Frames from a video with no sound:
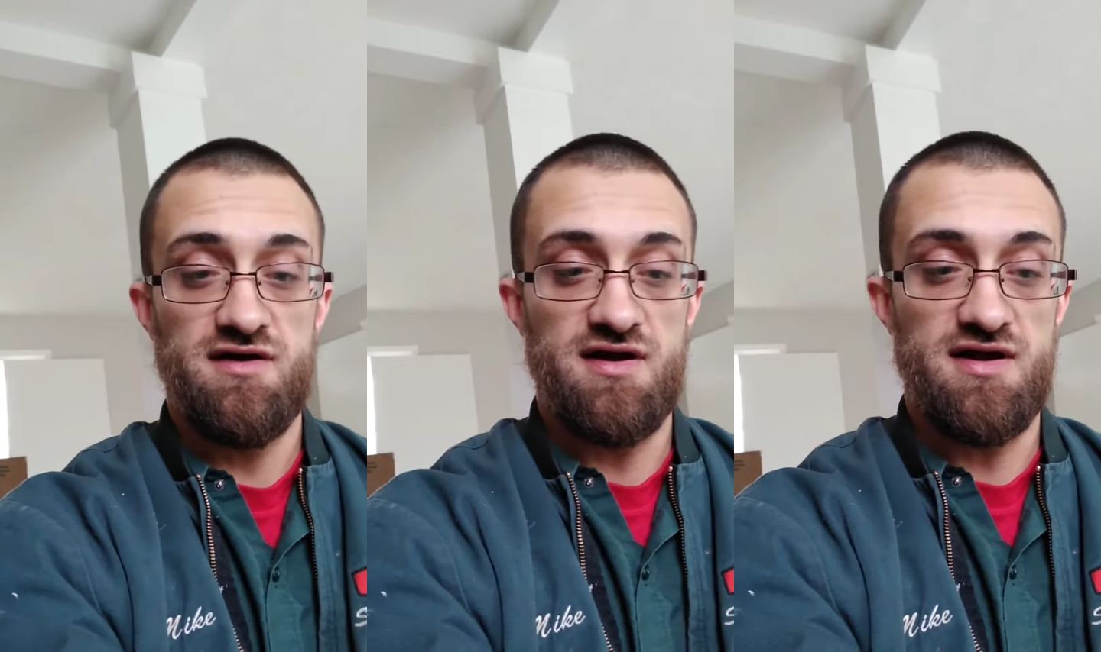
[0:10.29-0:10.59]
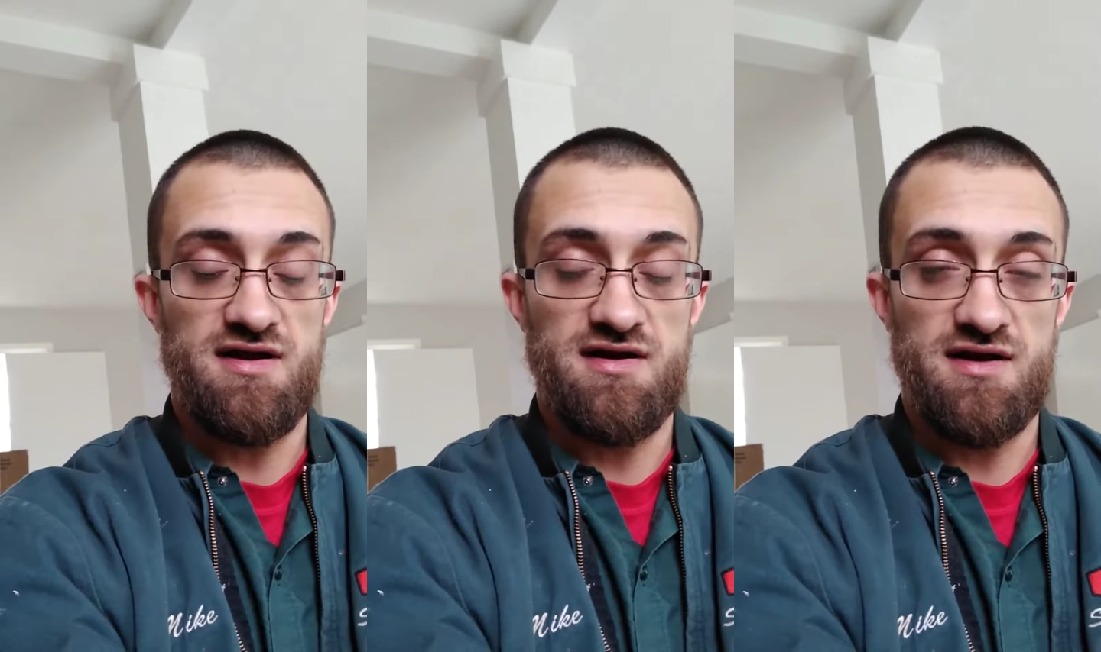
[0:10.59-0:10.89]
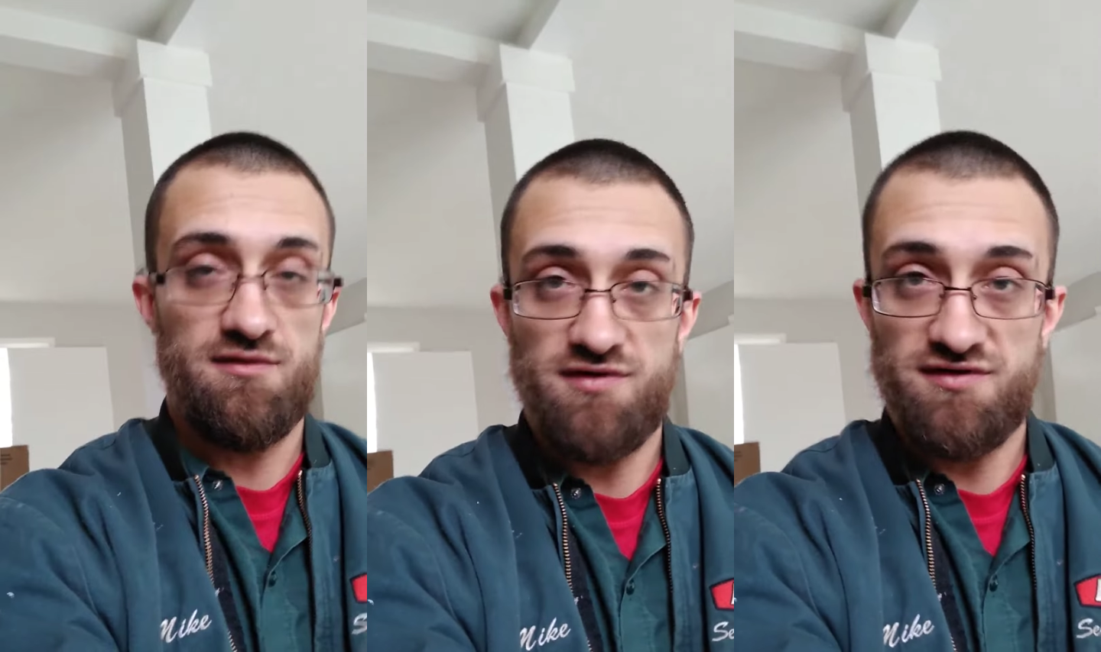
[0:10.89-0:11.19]
and
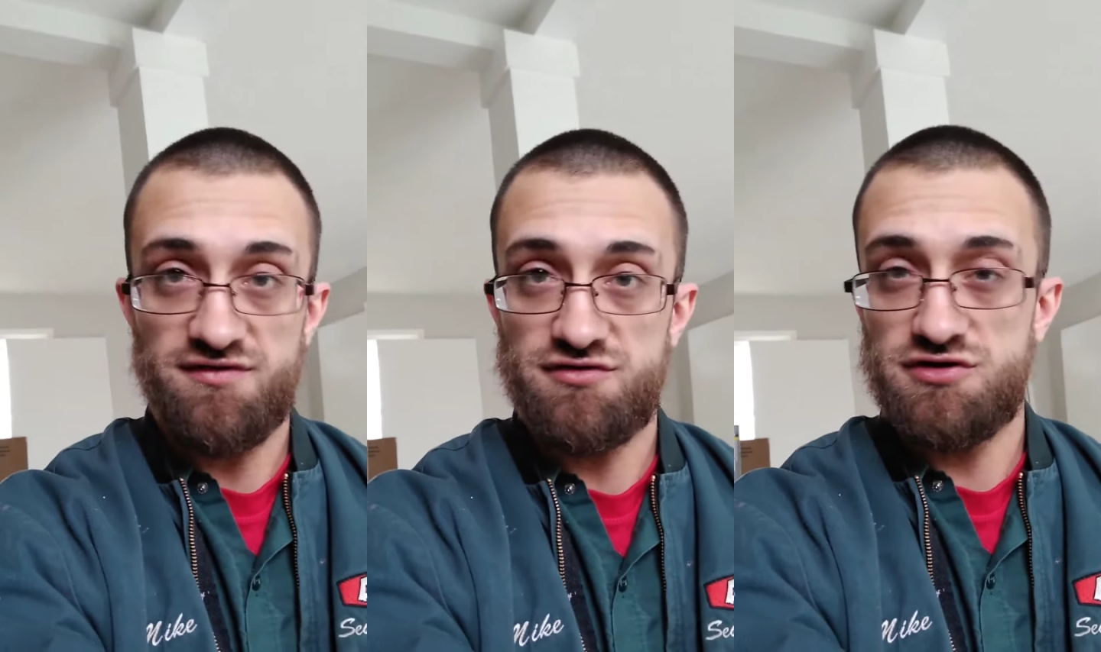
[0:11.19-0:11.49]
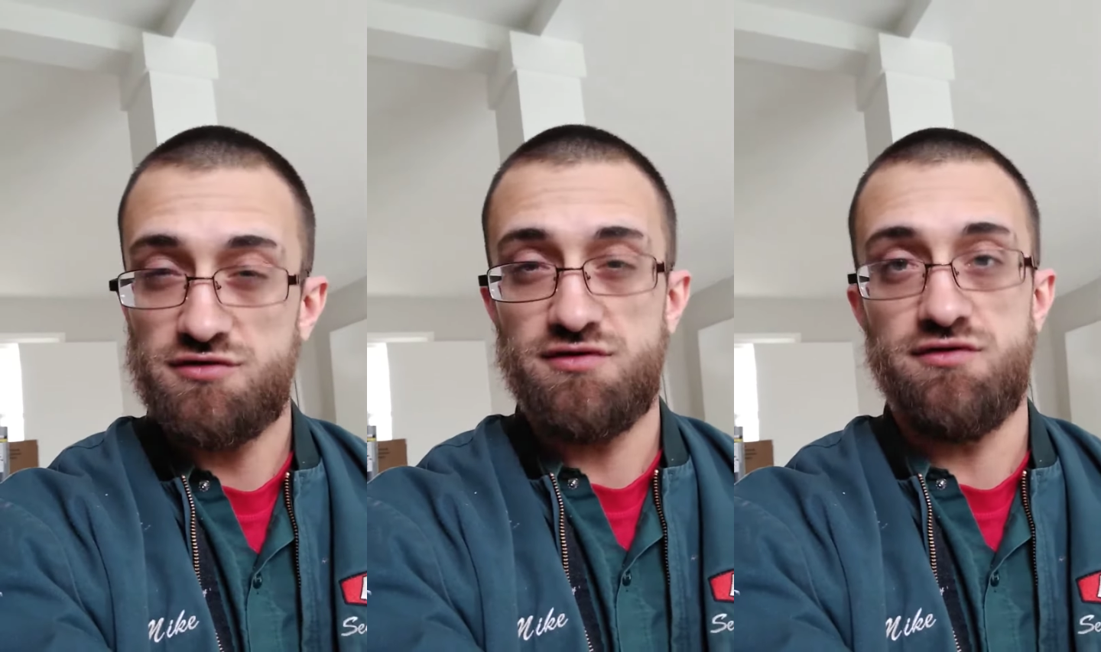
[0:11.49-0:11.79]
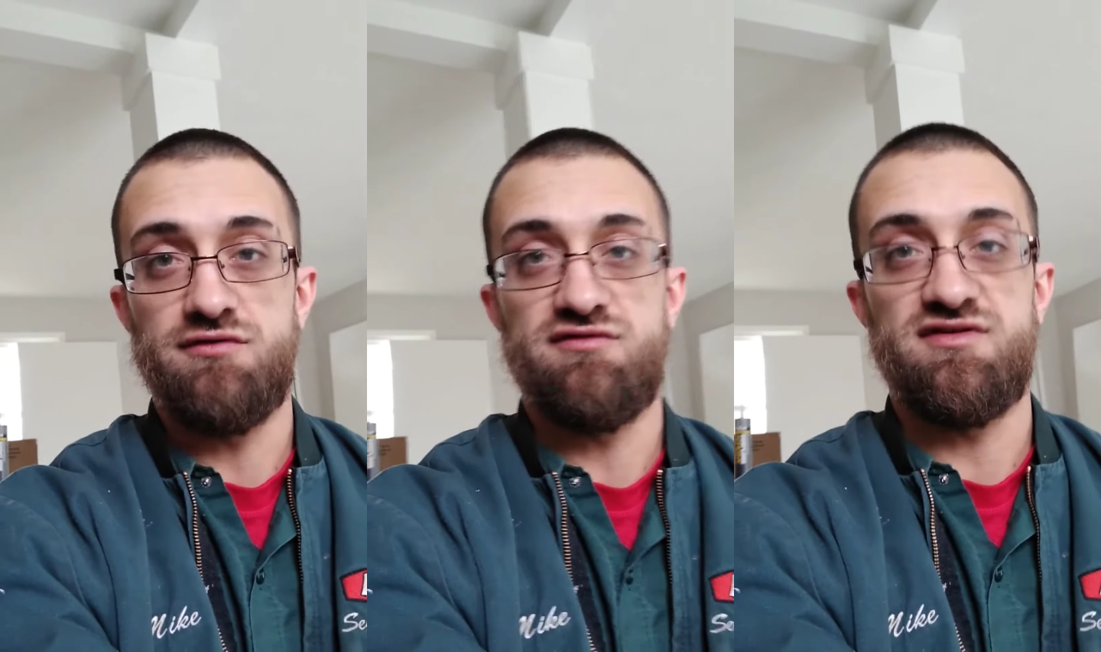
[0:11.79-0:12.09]
I wanted to show
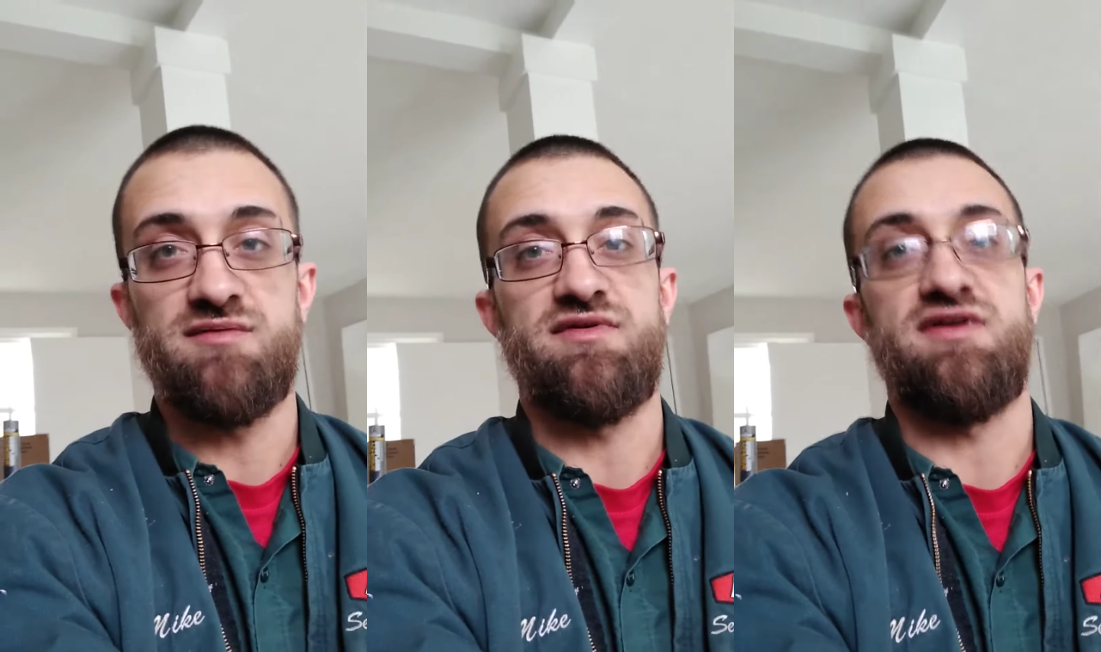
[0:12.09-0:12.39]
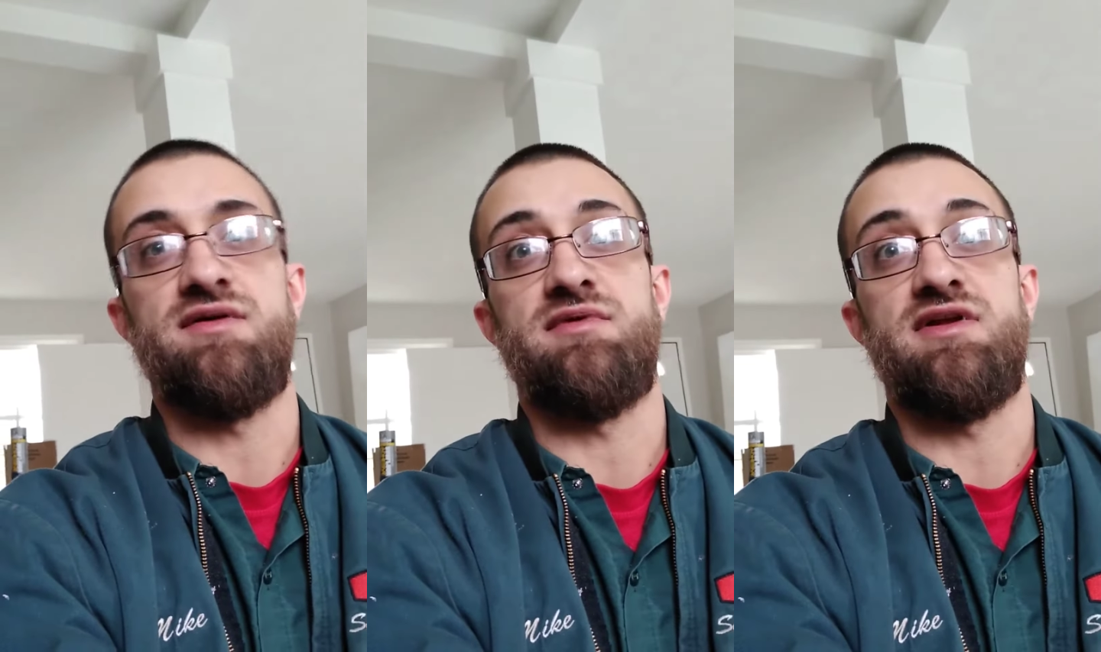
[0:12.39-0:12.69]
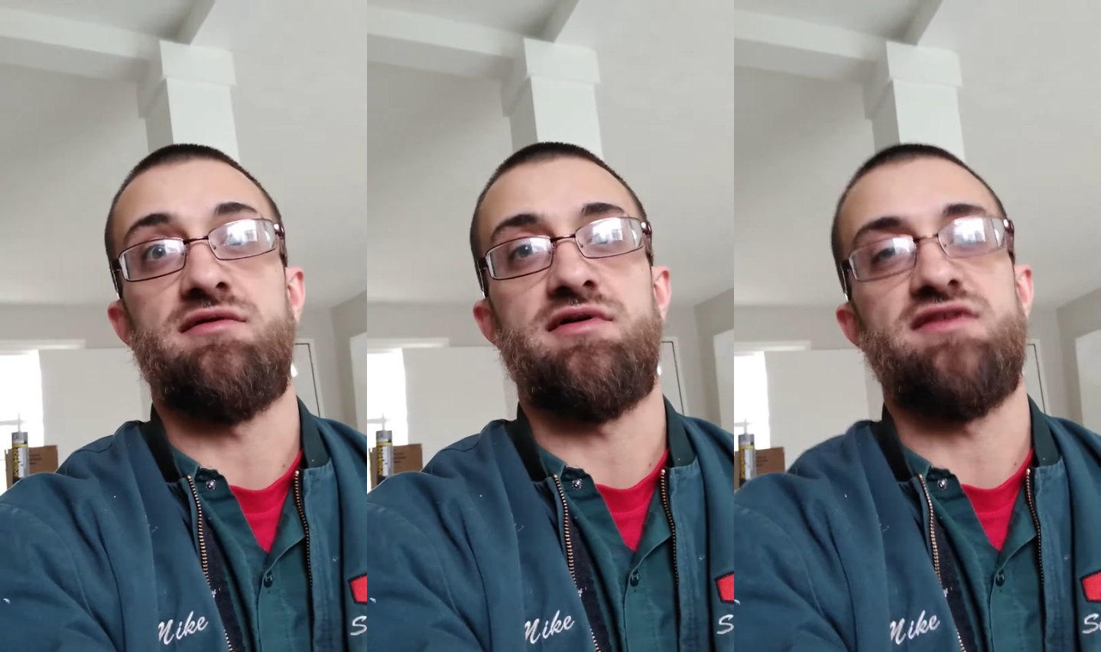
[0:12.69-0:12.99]
you something I'm
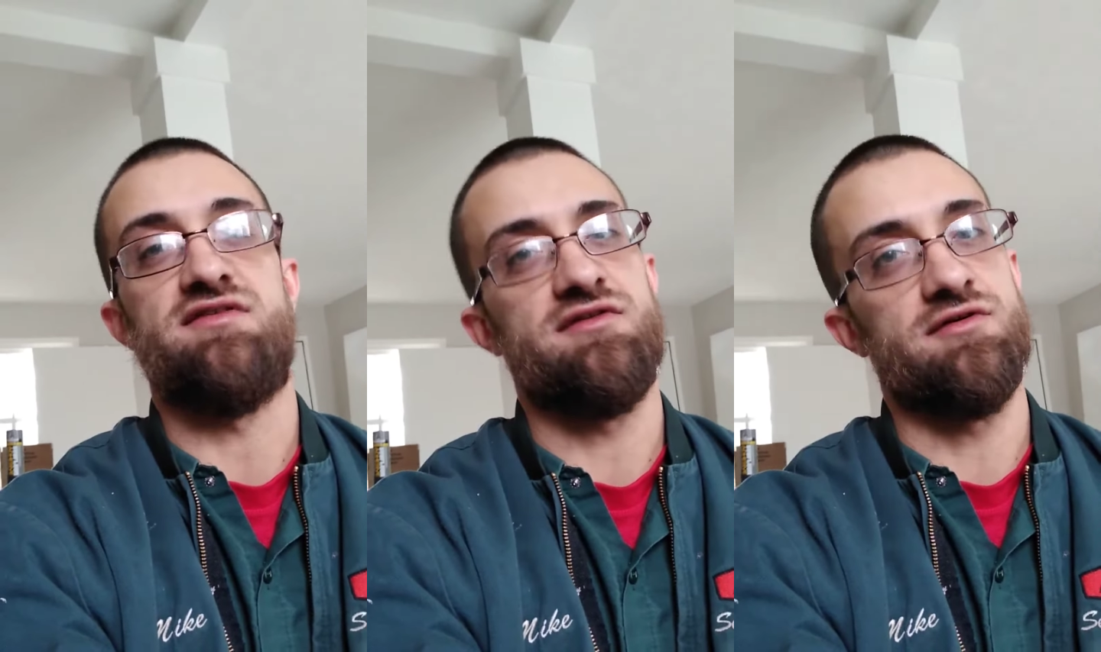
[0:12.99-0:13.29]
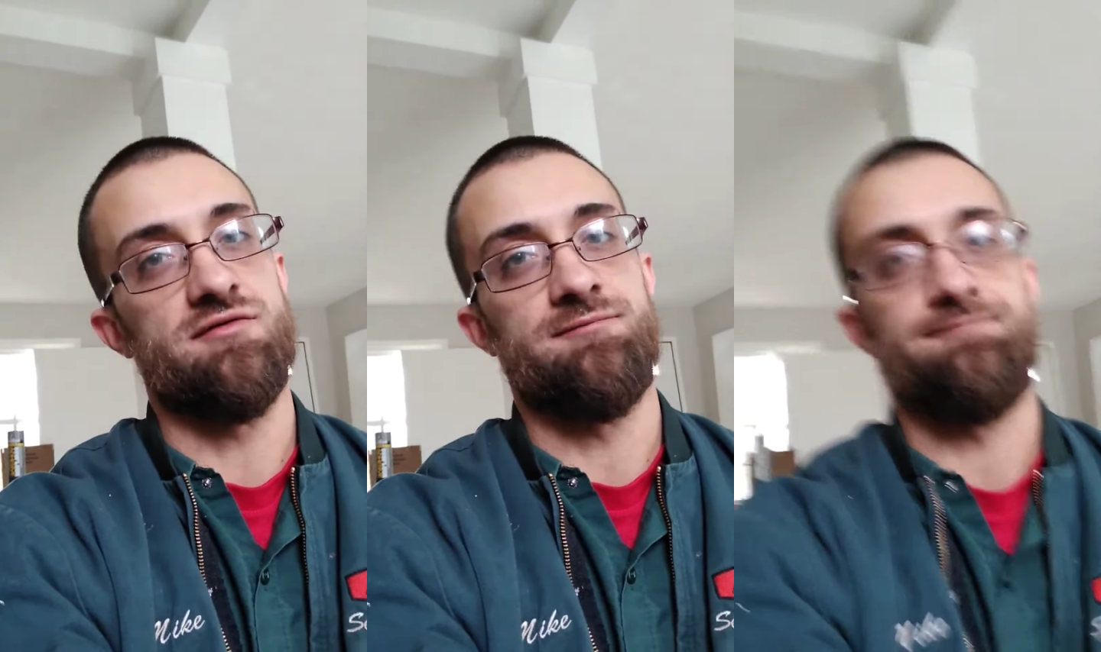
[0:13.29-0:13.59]
getting ready to do.